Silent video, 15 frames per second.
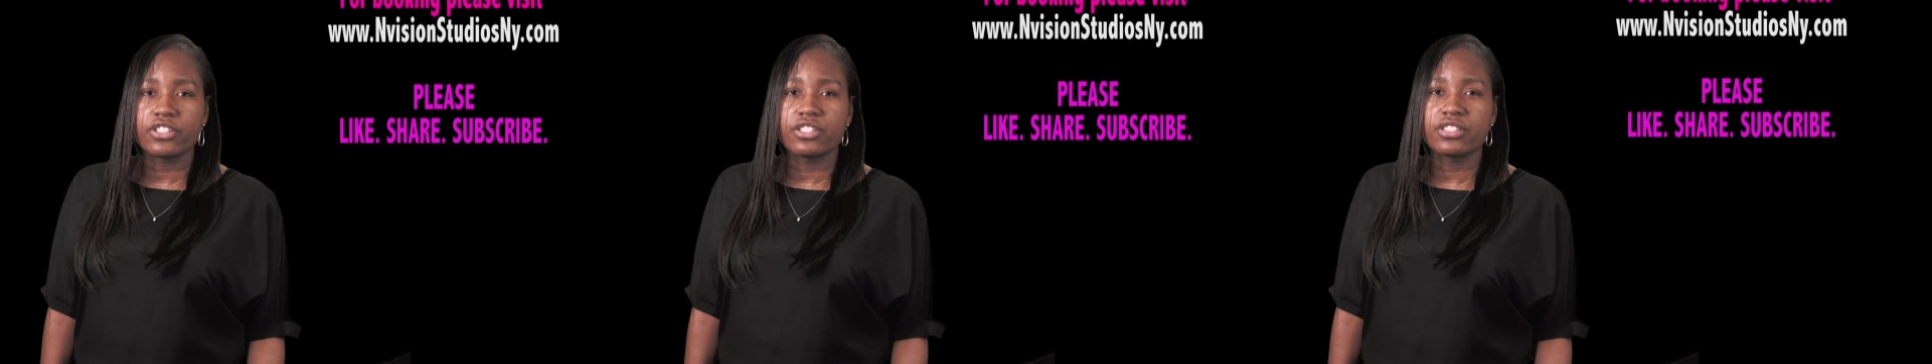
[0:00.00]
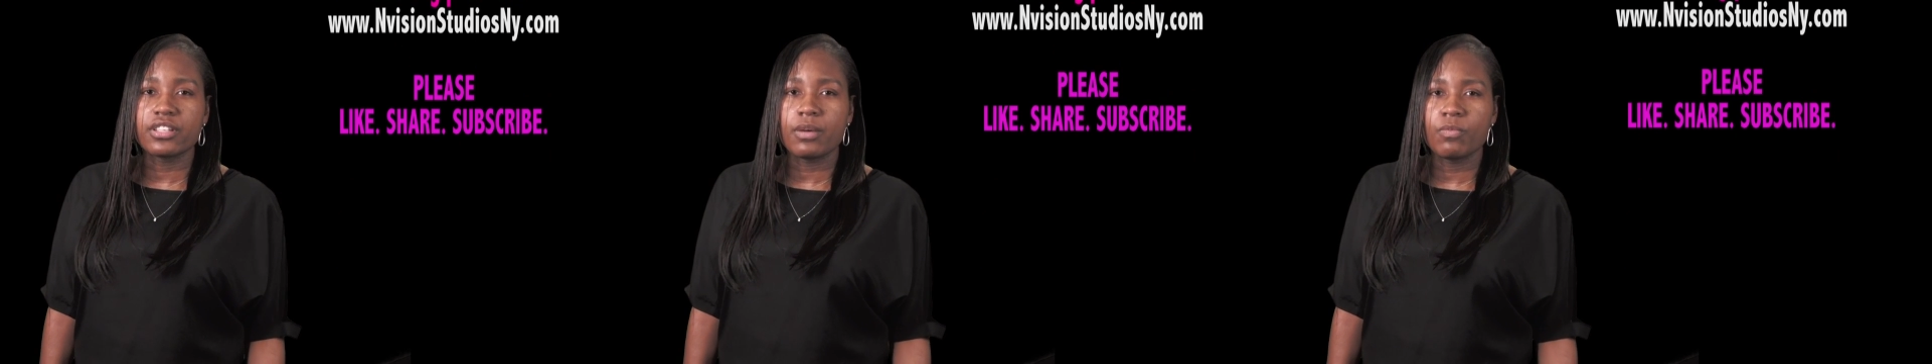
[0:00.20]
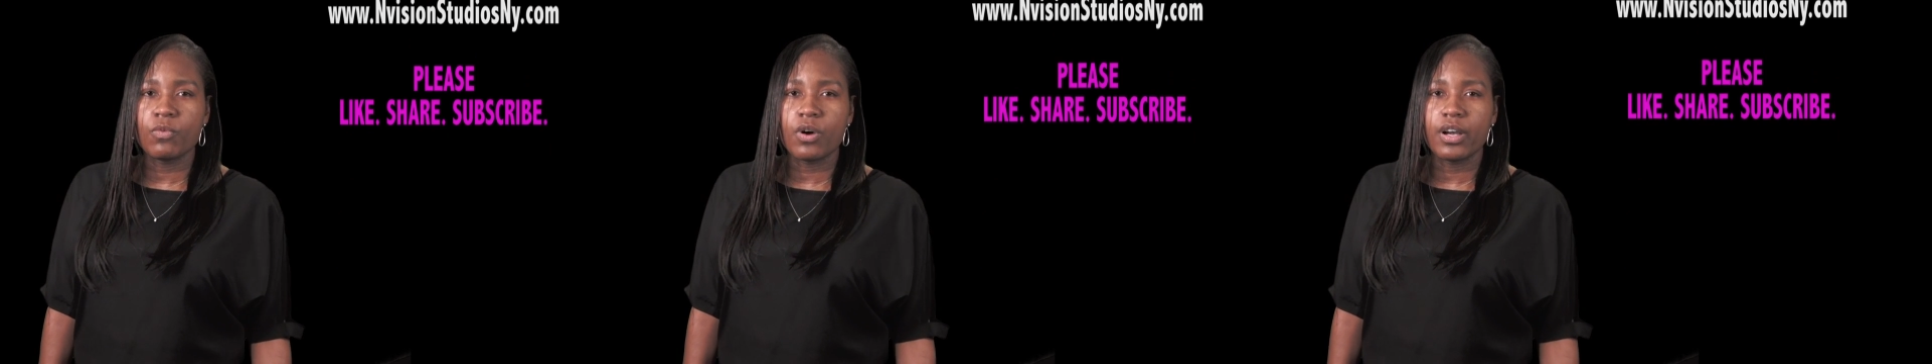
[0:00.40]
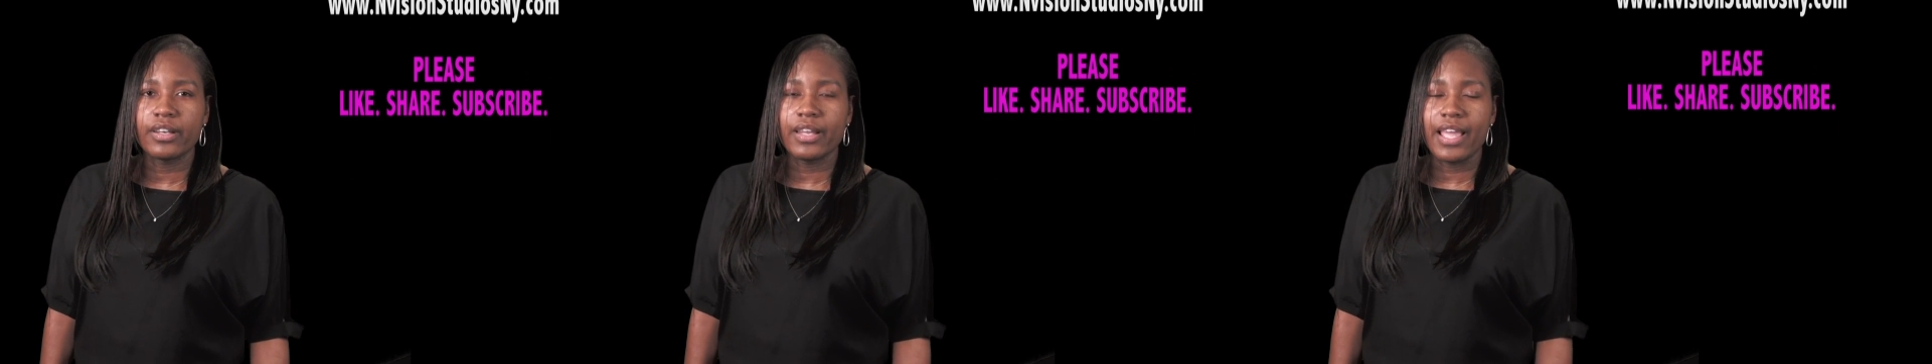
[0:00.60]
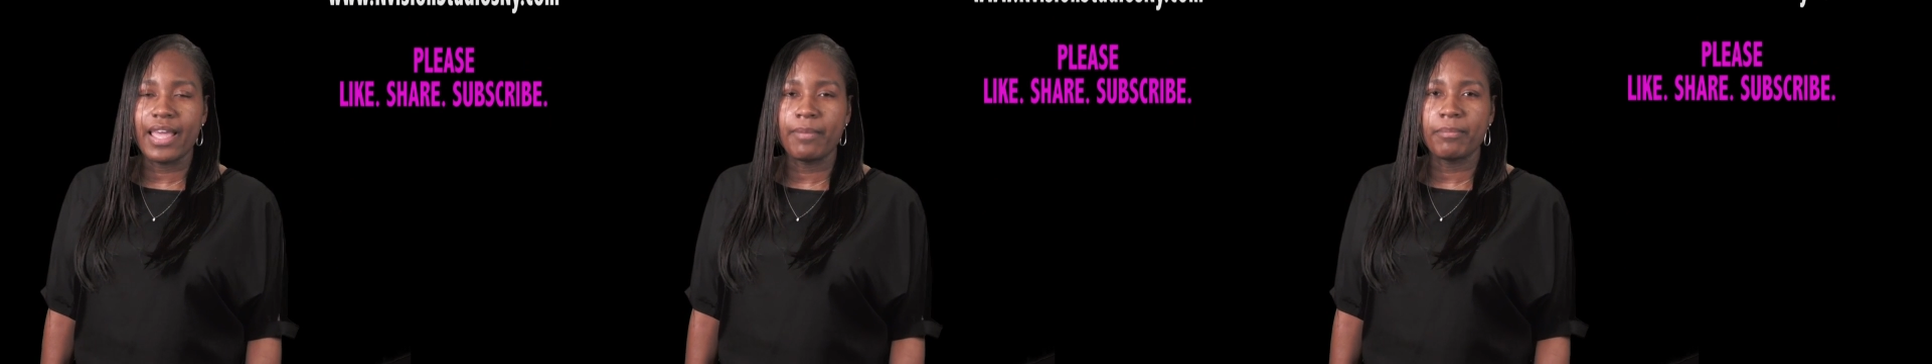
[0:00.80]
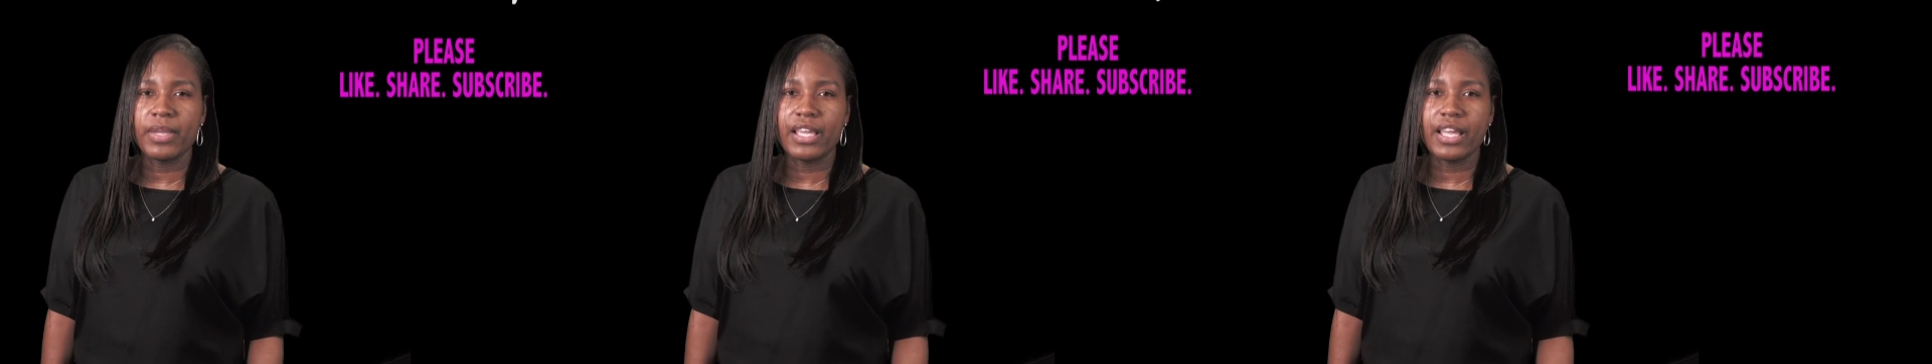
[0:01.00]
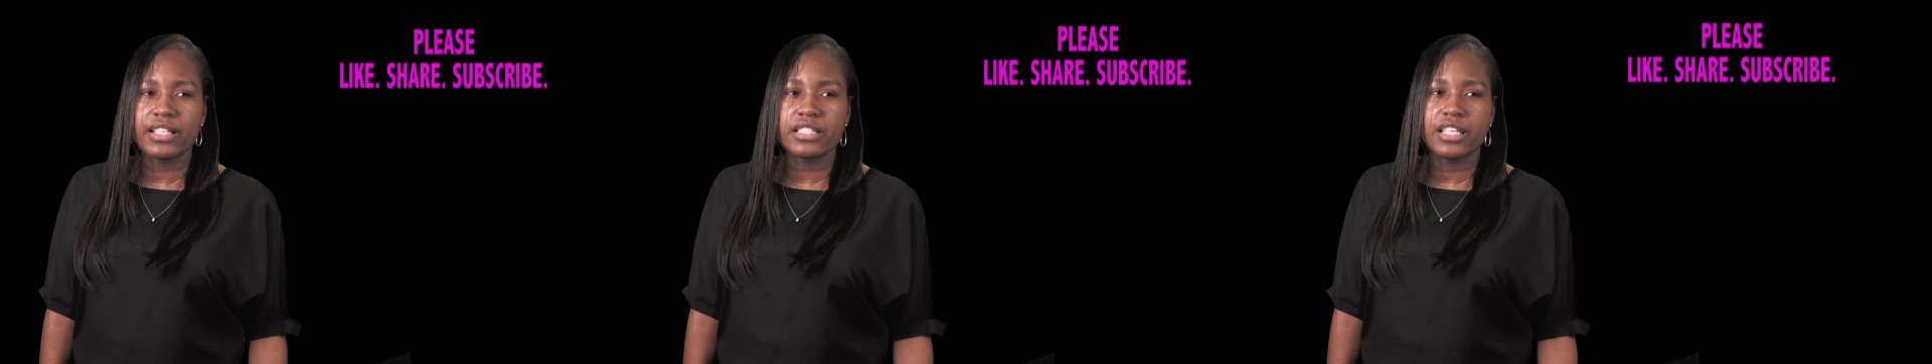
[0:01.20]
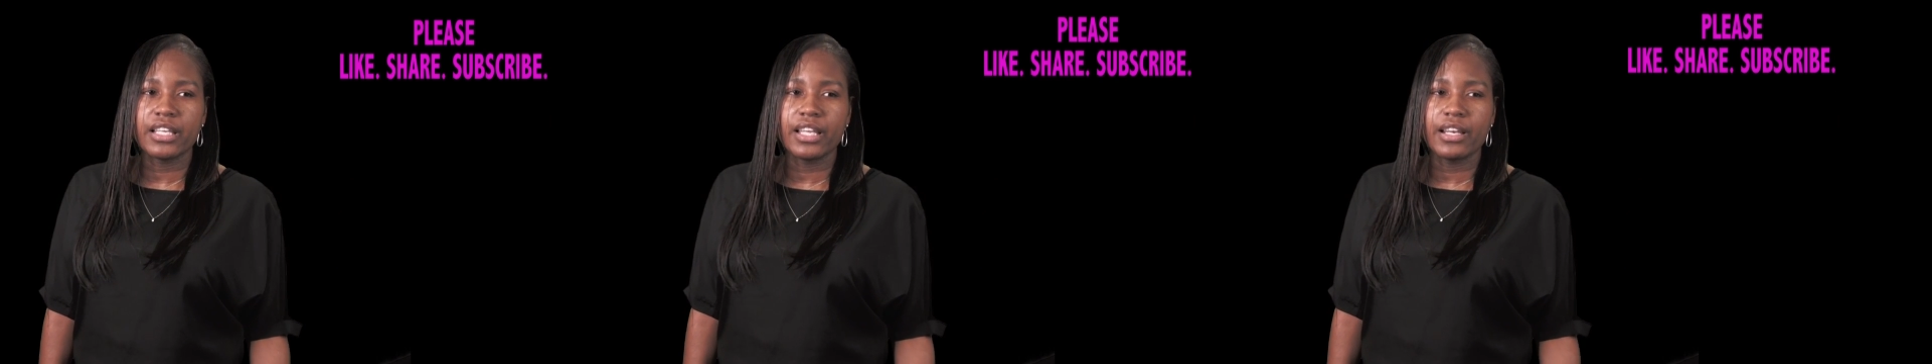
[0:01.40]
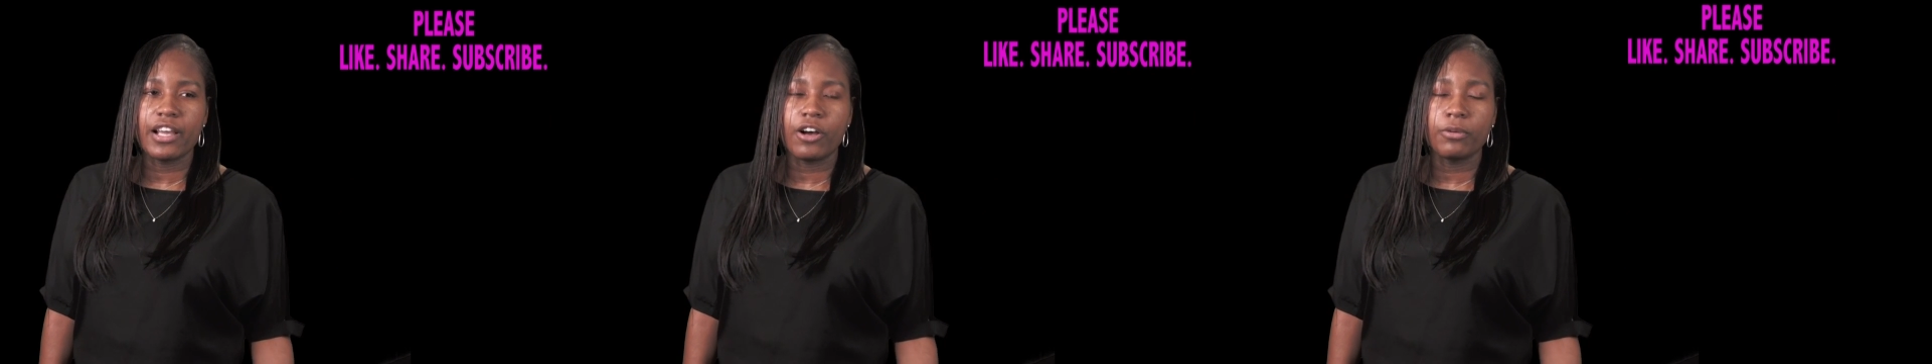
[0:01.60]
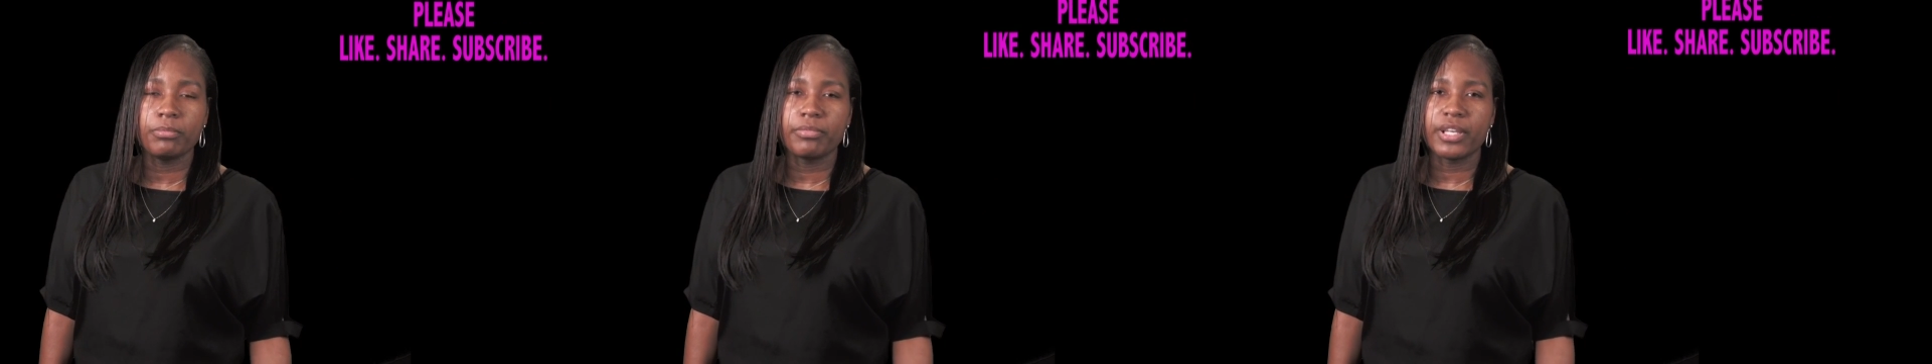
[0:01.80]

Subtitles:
to someone and begin to get help,